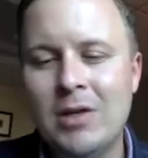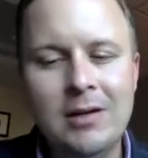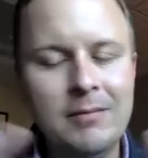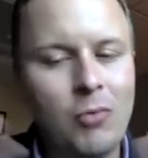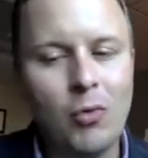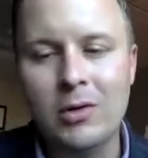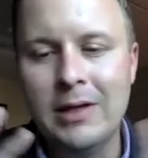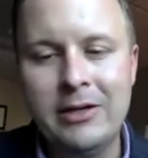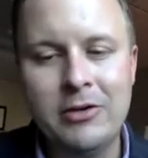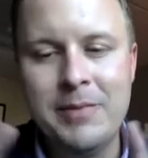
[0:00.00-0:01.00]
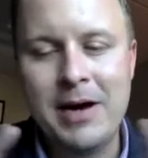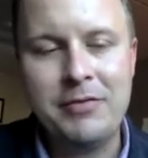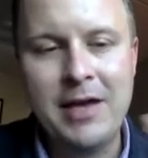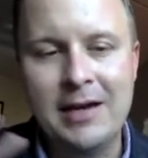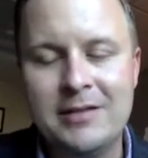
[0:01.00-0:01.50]
More later about
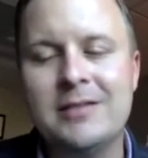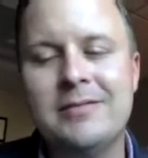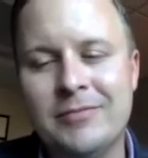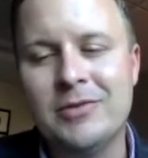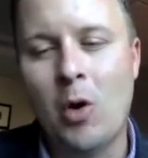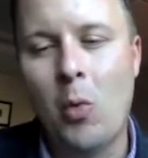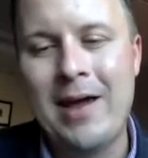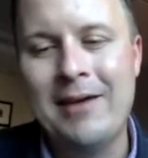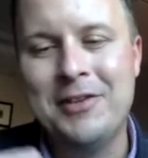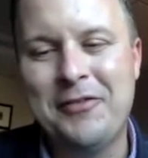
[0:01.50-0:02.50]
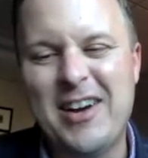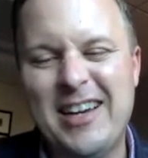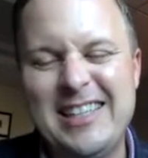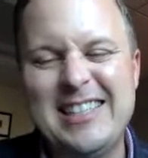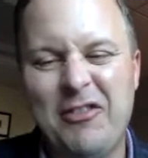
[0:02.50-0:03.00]
that. It's a way of
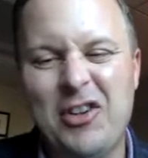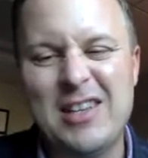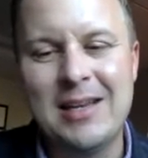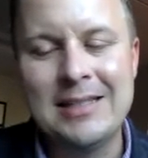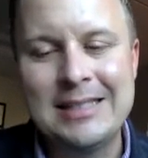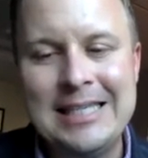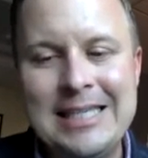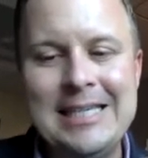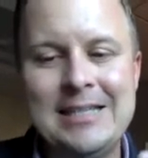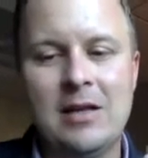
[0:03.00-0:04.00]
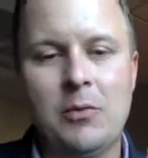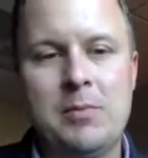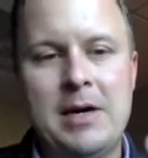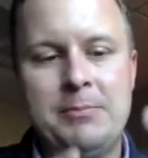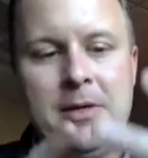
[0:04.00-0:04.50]
defining different keys that we
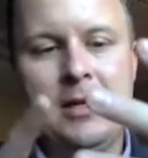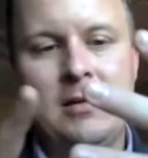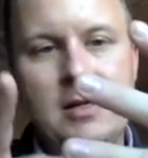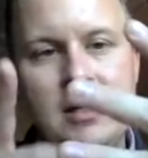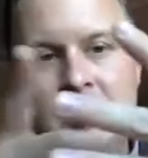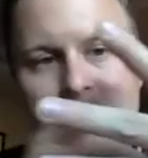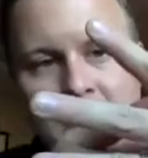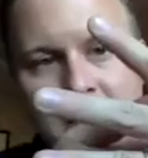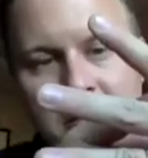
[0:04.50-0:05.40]
might be in. So here's